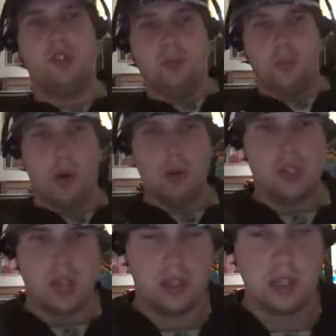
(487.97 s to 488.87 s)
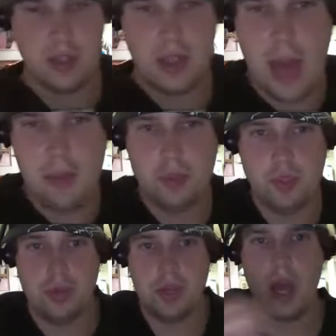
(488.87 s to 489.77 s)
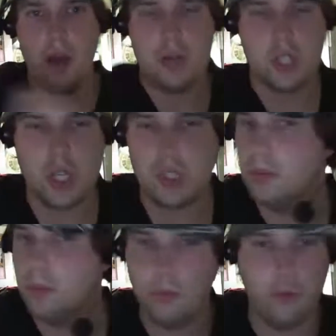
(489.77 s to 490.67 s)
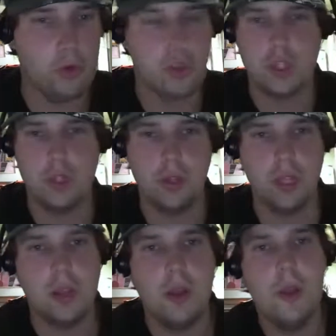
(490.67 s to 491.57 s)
the most. I think the Capitals right now are just, unfortunately,